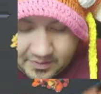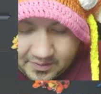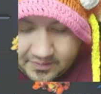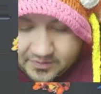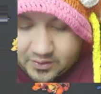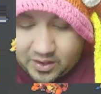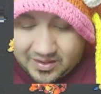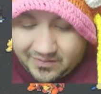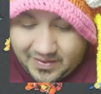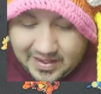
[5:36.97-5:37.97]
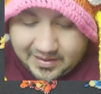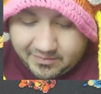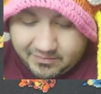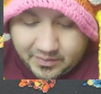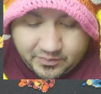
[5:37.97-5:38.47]
of Scarlet and Violet,
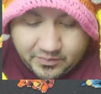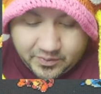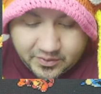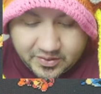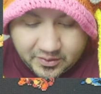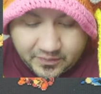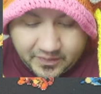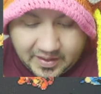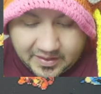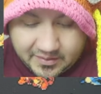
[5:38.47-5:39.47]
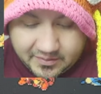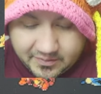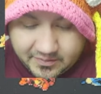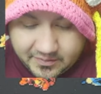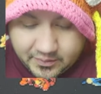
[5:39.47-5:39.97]
and you're still finding
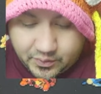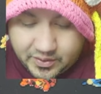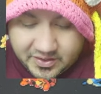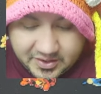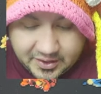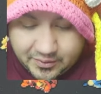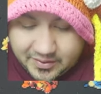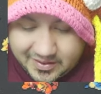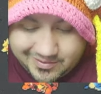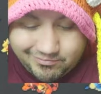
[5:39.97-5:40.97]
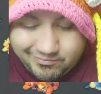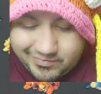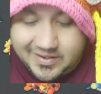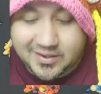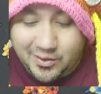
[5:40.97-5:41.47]
Sword and Shield is,
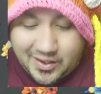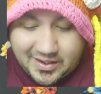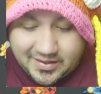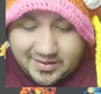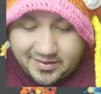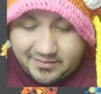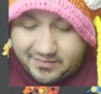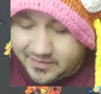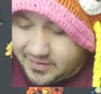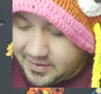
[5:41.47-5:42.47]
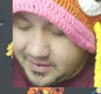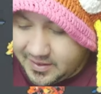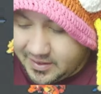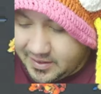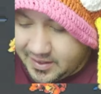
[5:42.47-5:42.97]
is crazy.
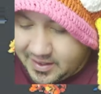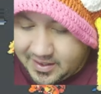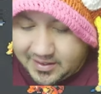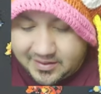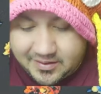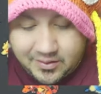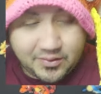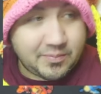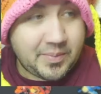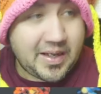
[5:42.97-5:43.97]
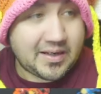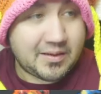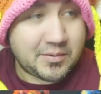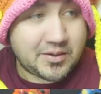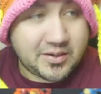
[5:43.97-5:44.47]
Alright, let's go to pack
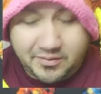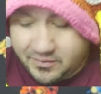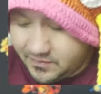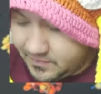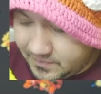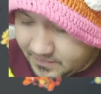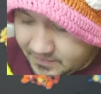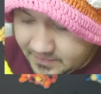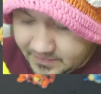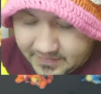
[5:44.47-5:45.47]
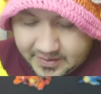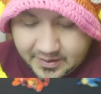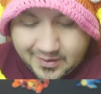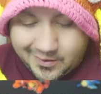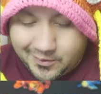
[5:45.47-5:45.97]
number two.
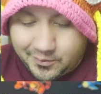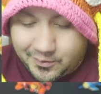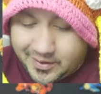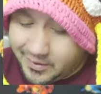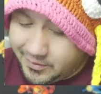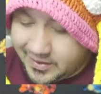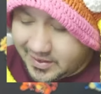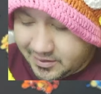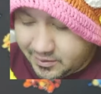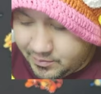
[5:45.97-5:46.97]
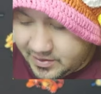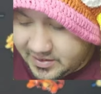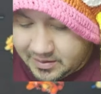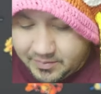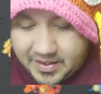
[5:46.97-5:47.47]
We didn't really get too much out
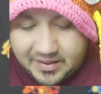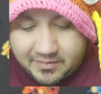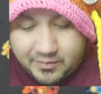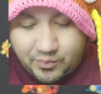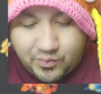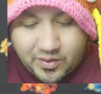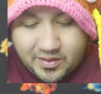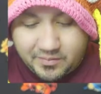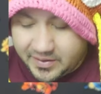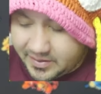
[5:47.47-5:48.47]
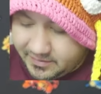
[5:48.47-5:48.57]
of pack number one, but